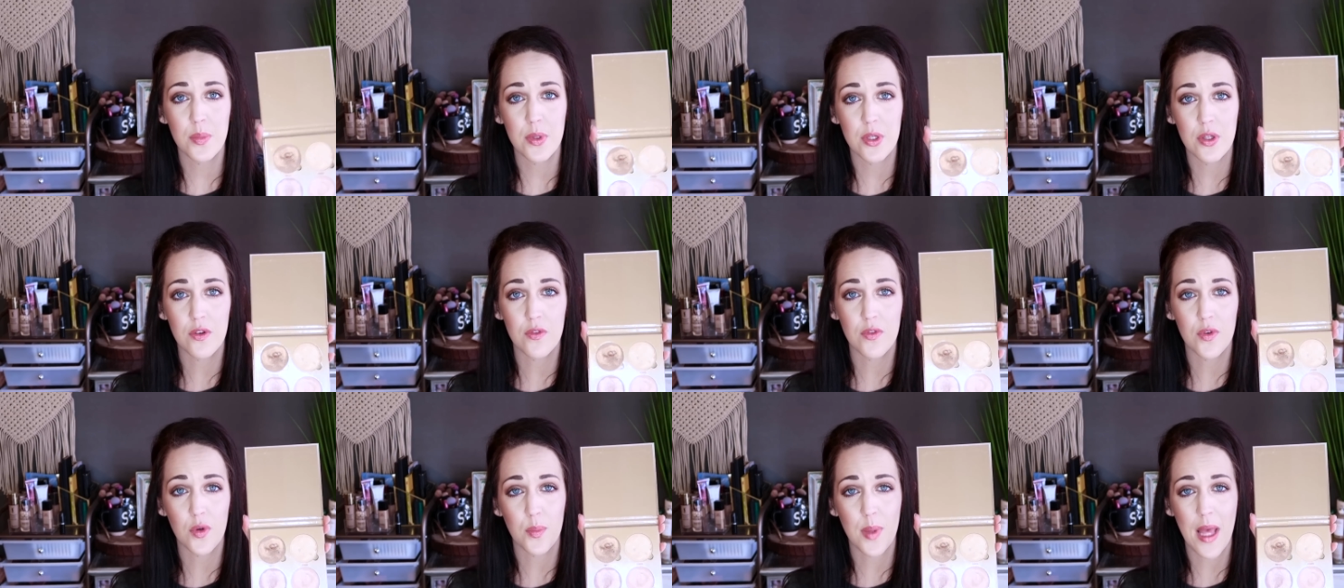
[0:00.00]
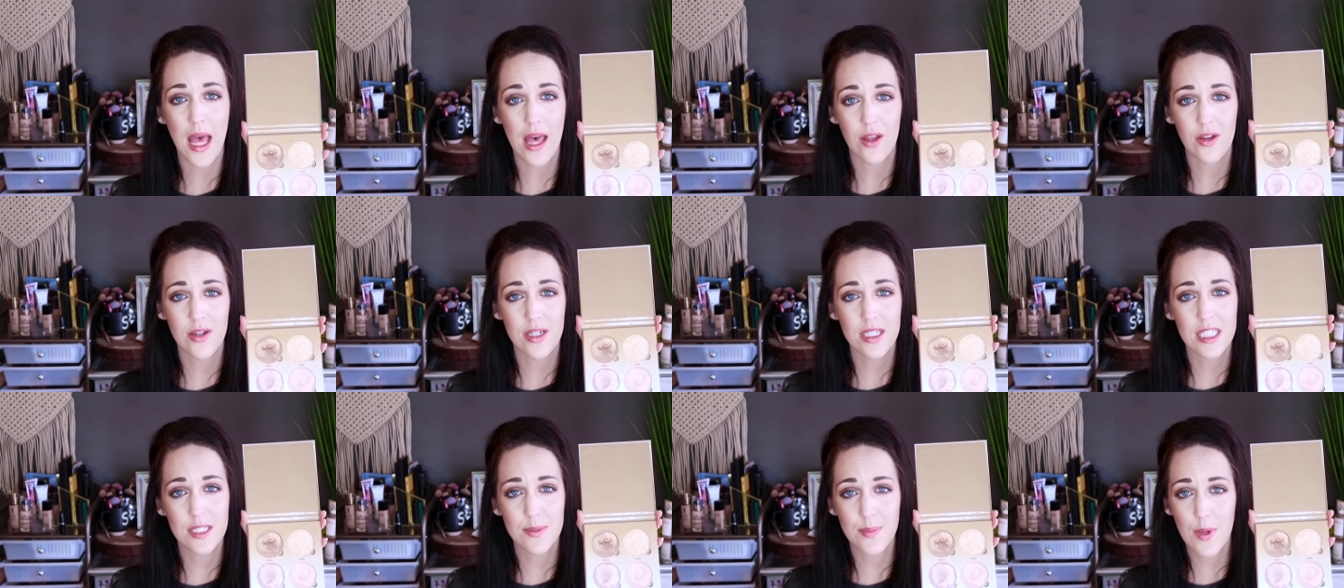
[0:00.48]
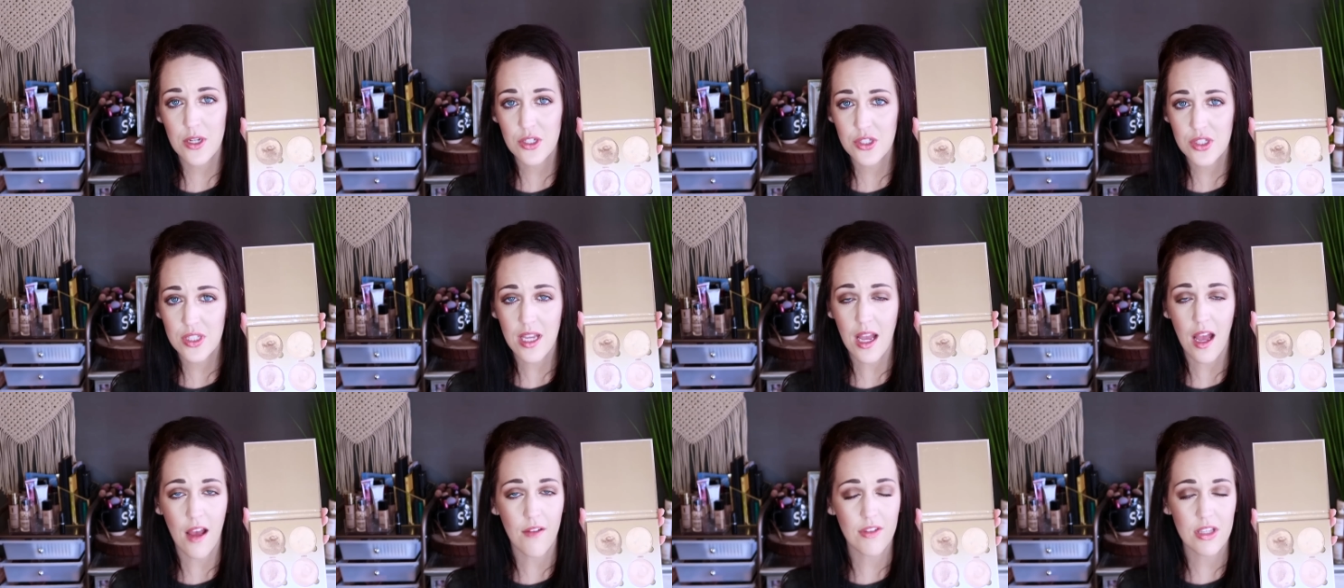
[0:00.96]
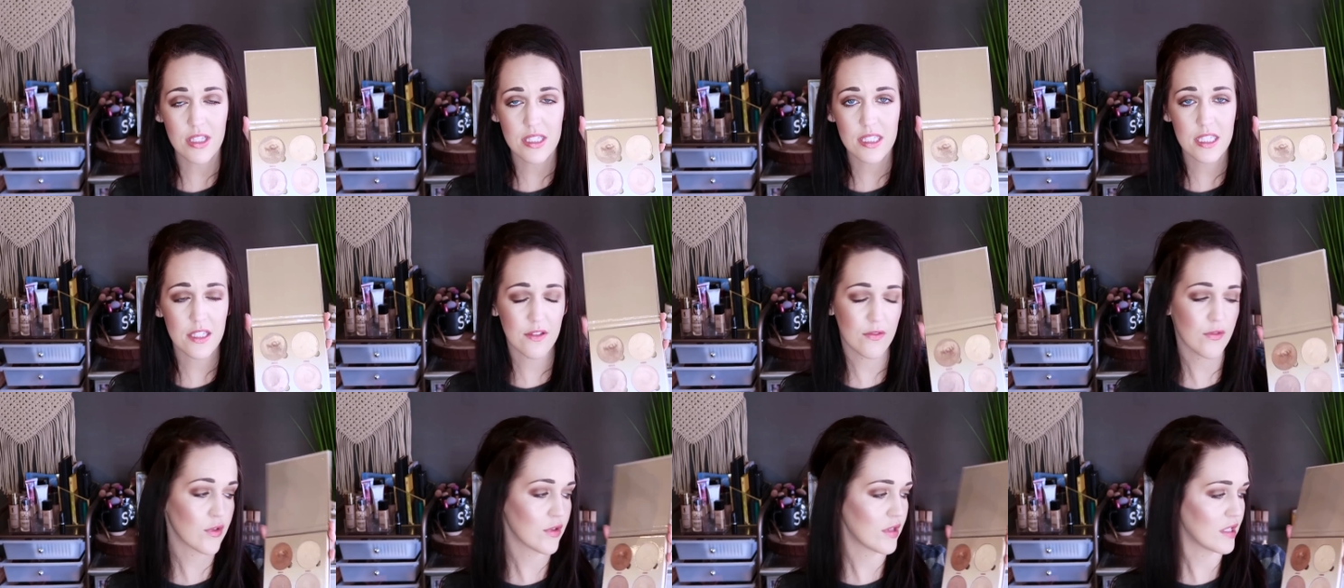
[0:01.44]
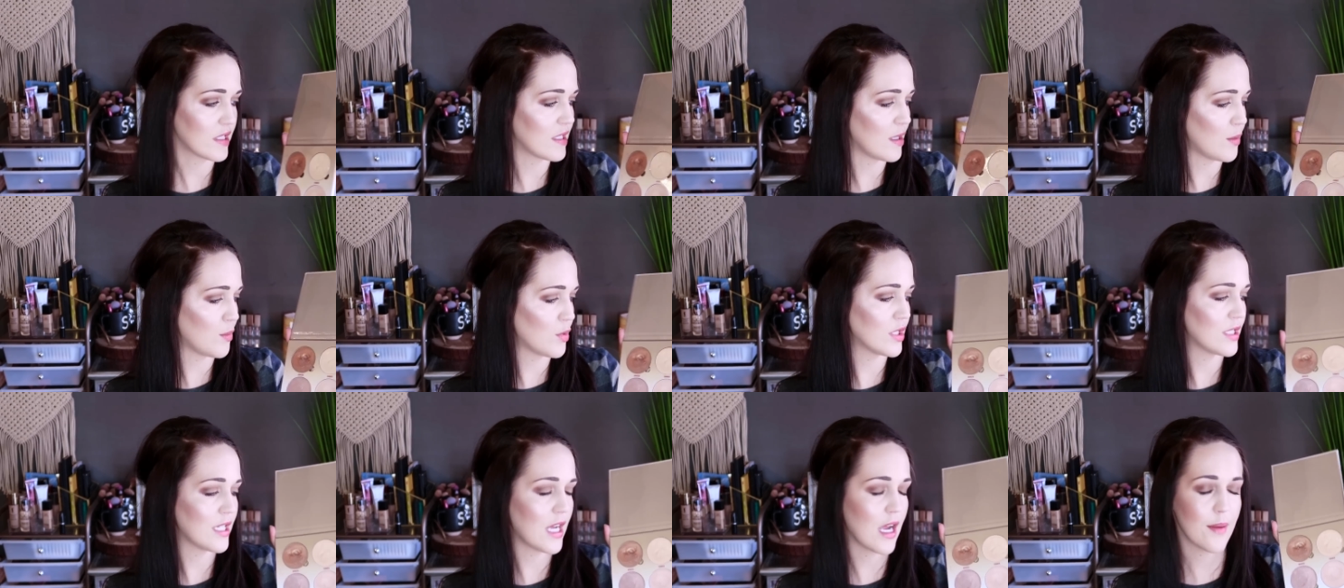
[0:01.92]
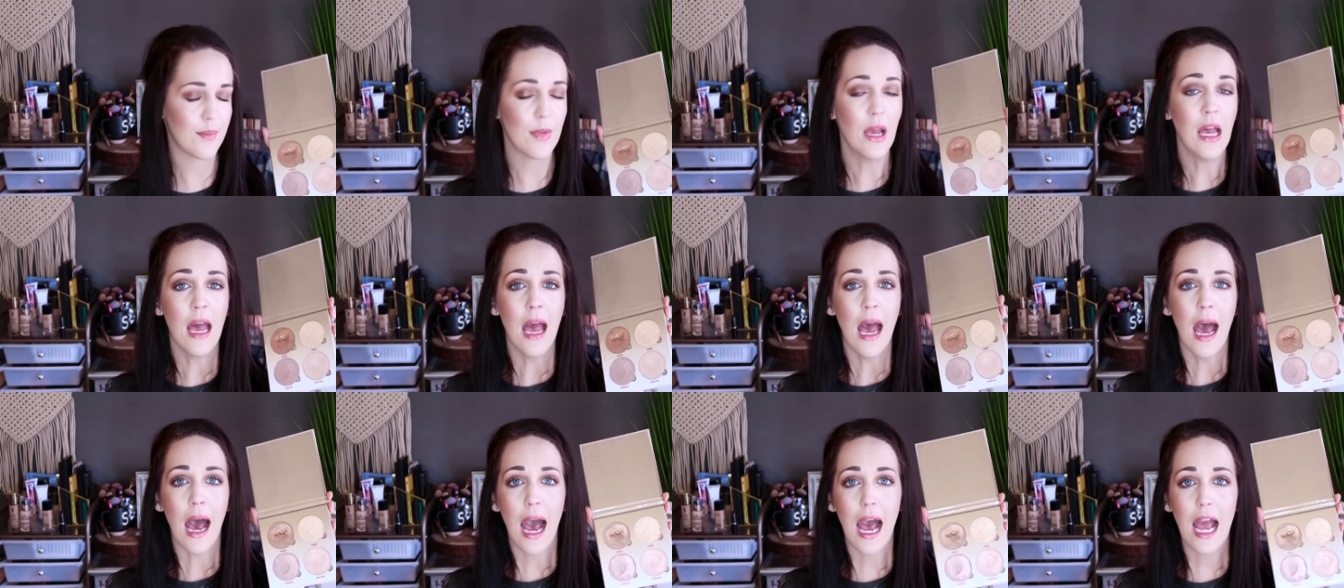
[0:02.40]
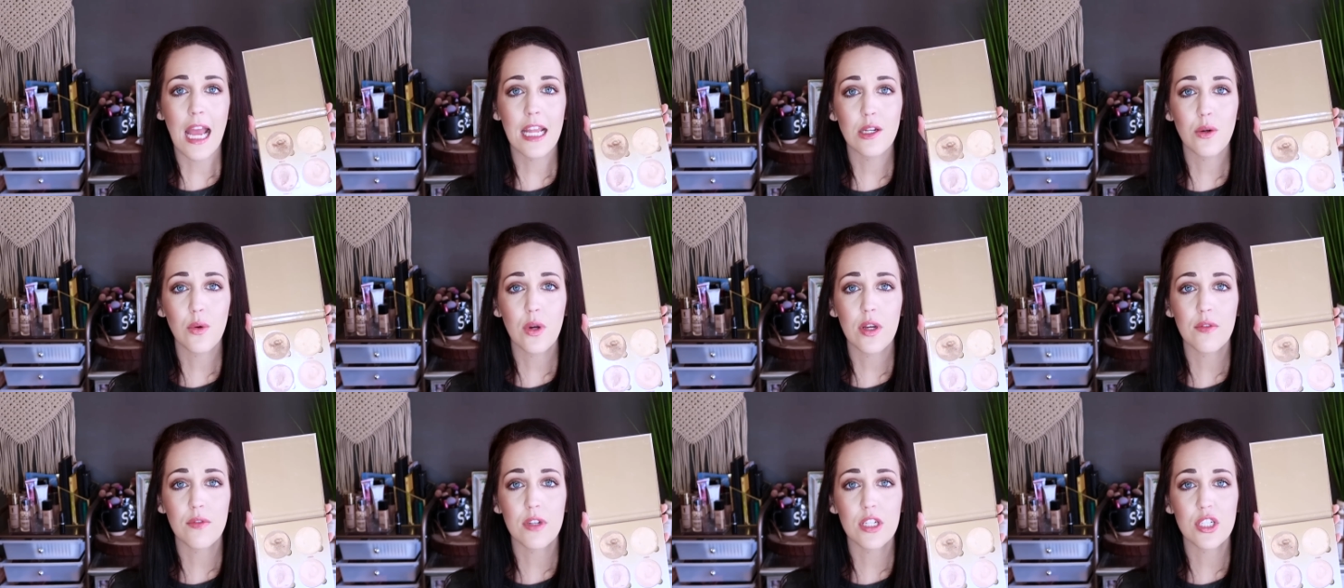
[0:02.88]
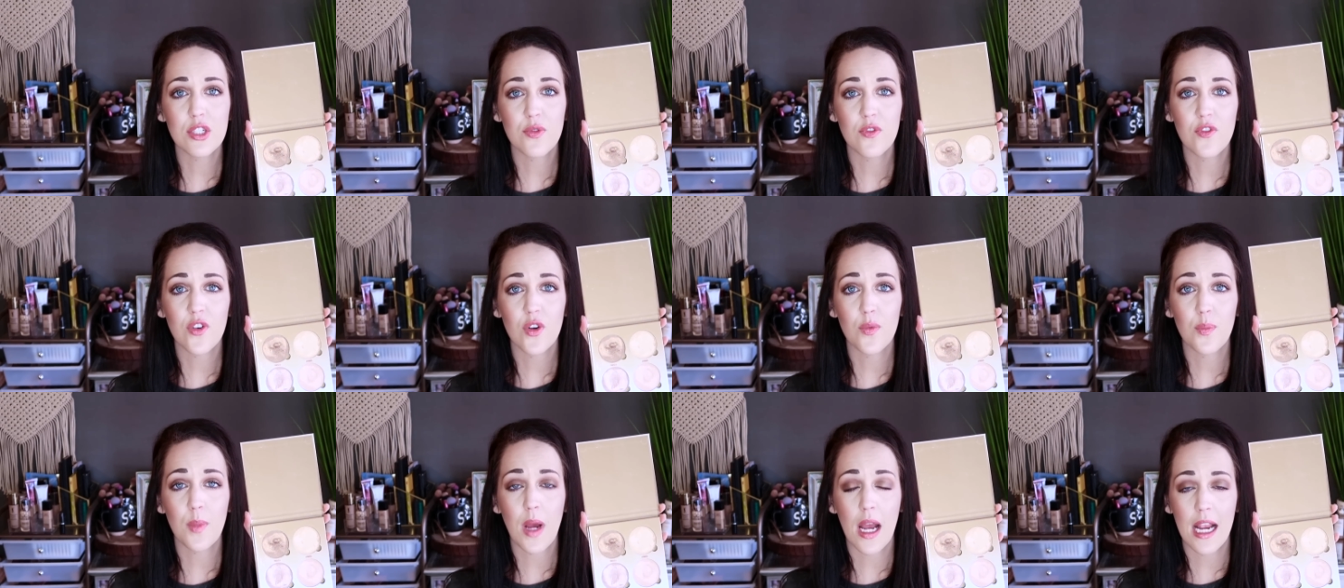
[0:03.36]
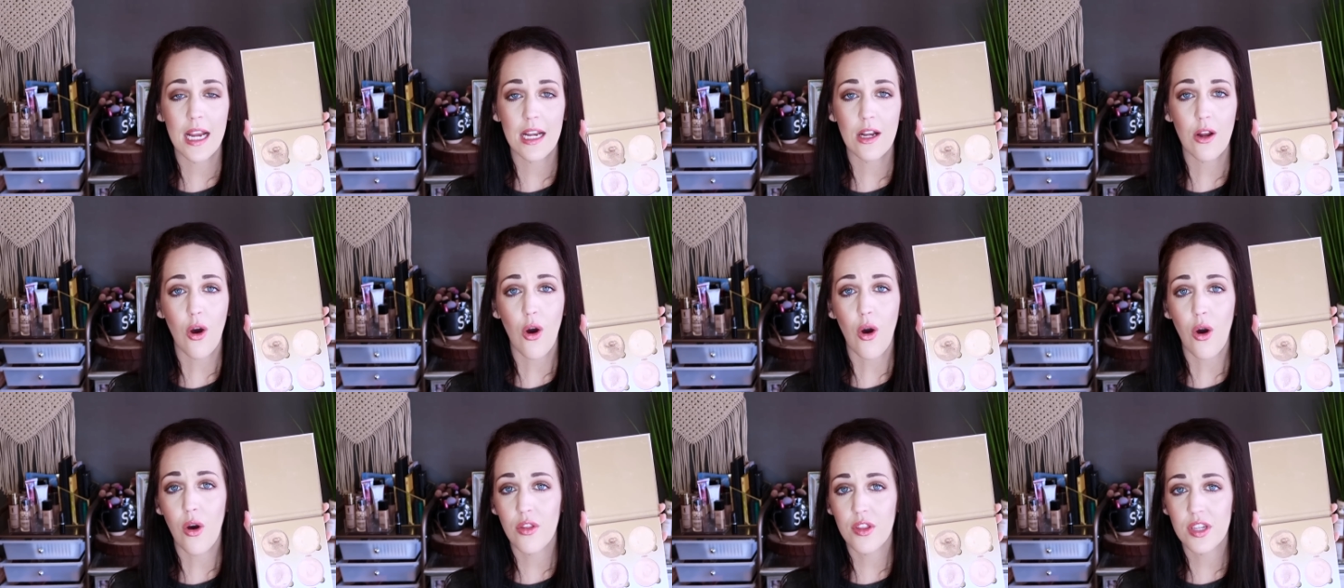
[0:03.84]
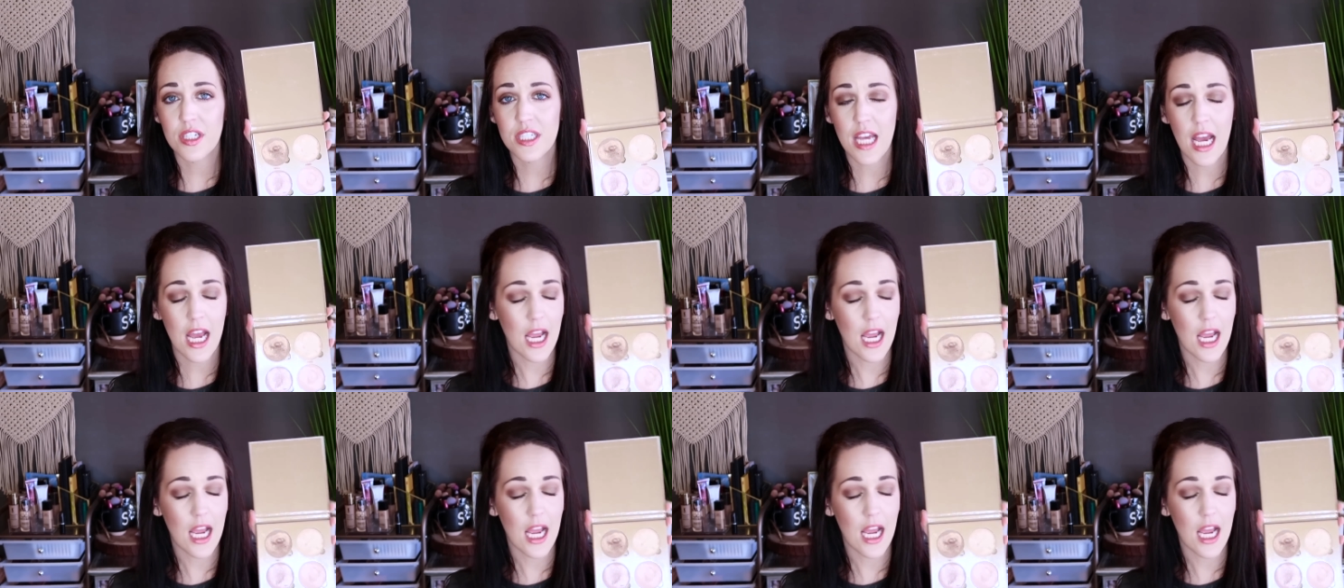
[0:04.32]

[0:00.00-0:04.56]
beautiful palette, especially obviously for the summertime. I know I reach for mine all the